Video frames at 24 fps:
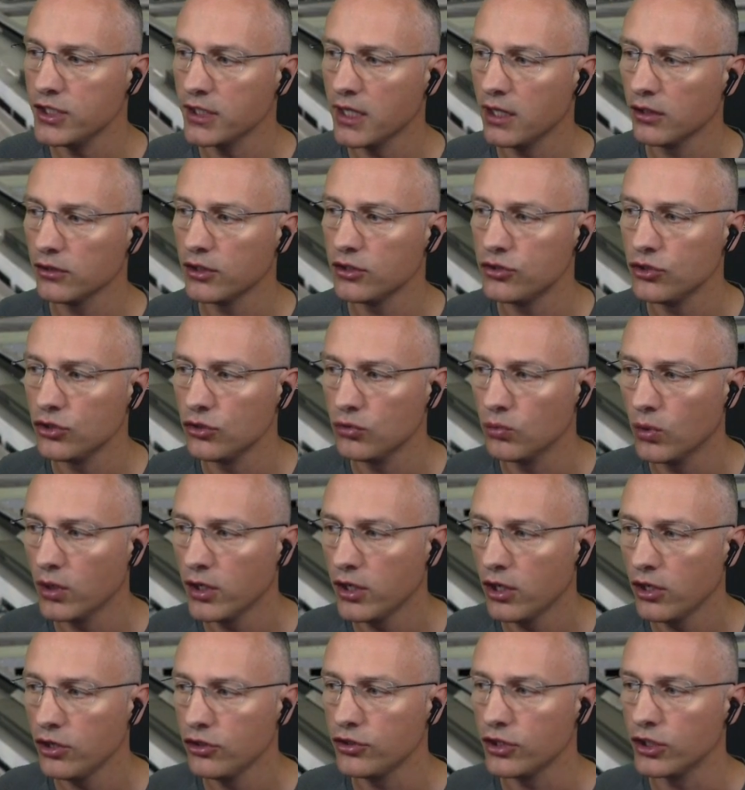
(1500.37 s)
altitude
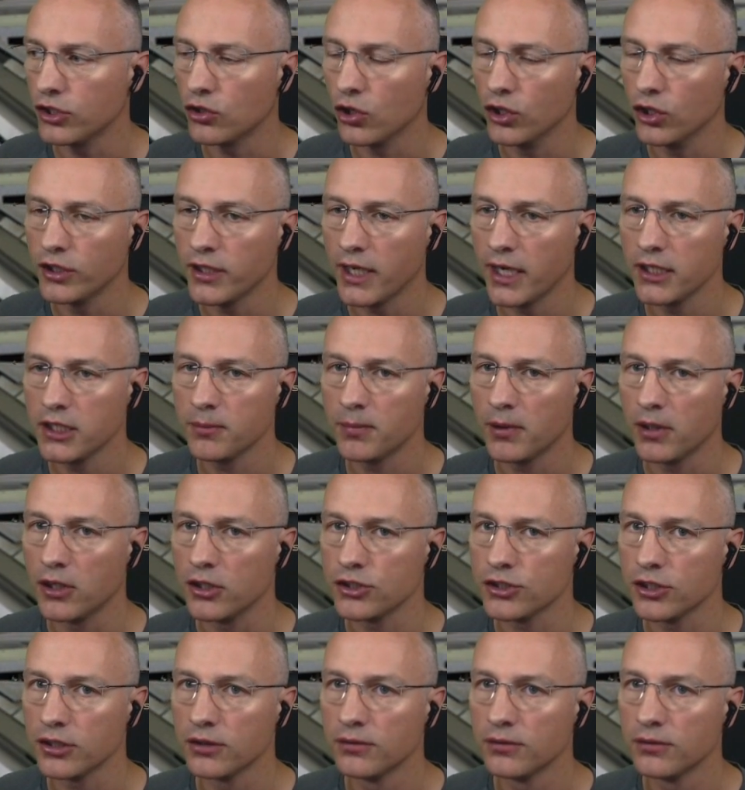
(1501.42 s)
100, contact departure.